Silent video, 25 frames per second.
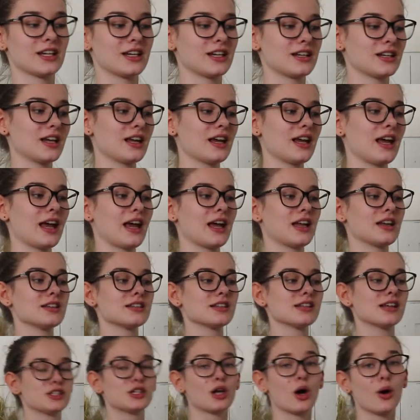done
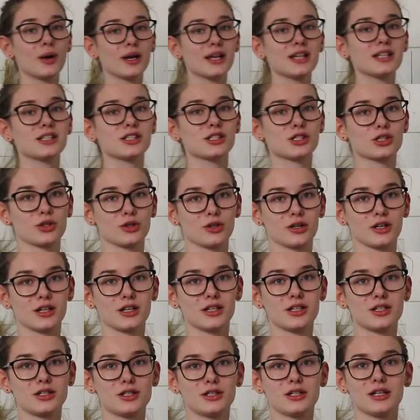and don't get
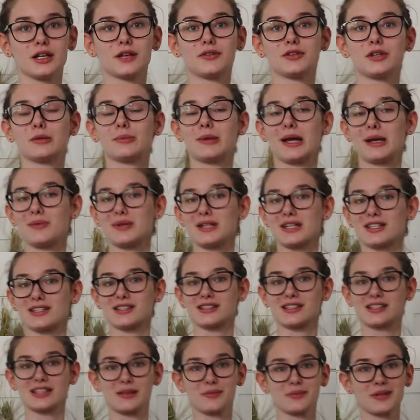discouraged if your baby
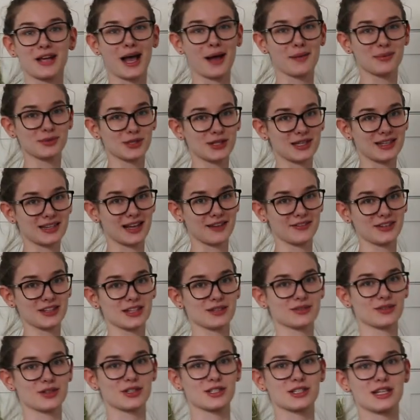doesn't seem to absolutely love it
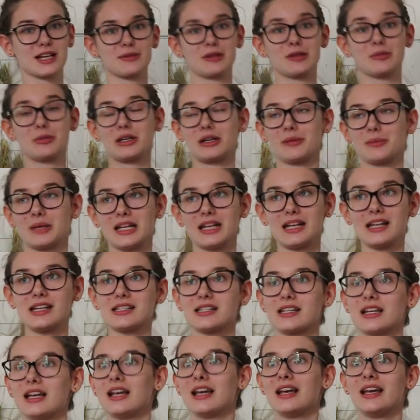the first time you put him in
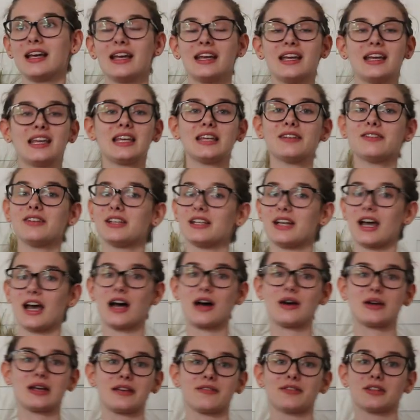it. Even
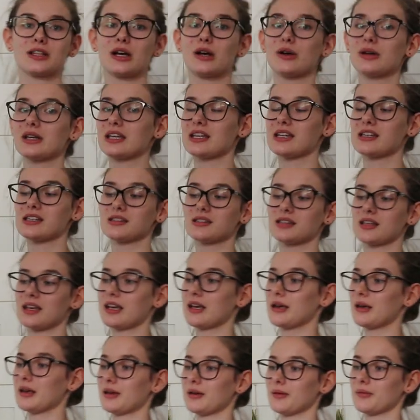now, even though he's
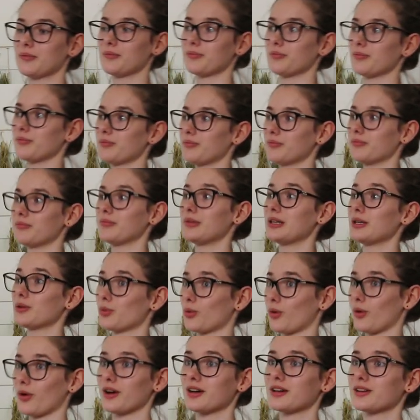
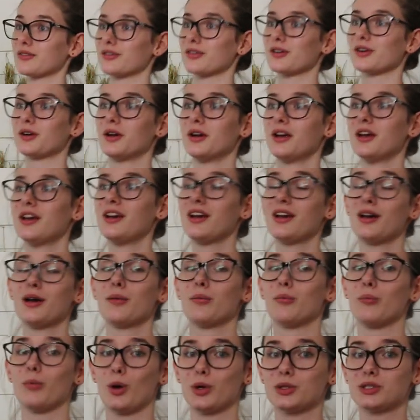been worn for
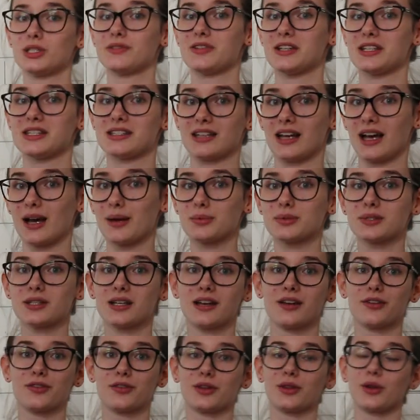most of his naps
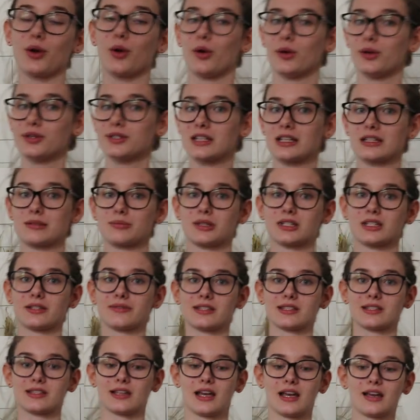for the whole six months of
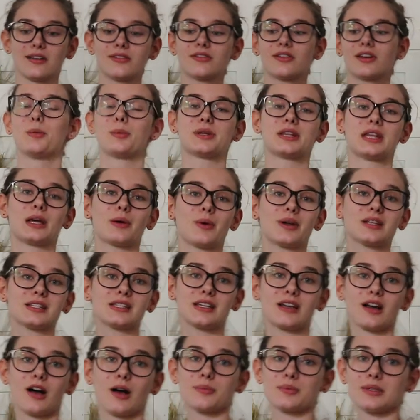his life. But then once
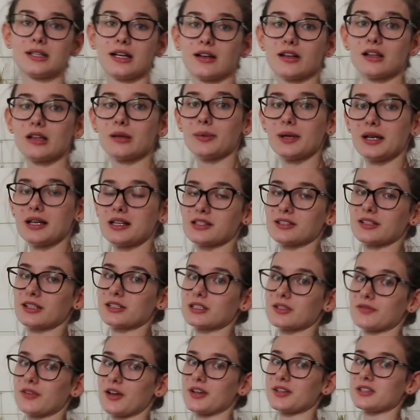he calms down a little bit and
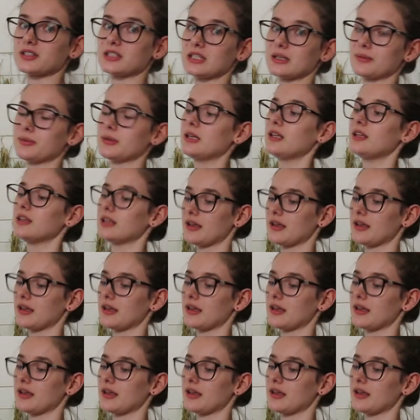starts to fall asleep, he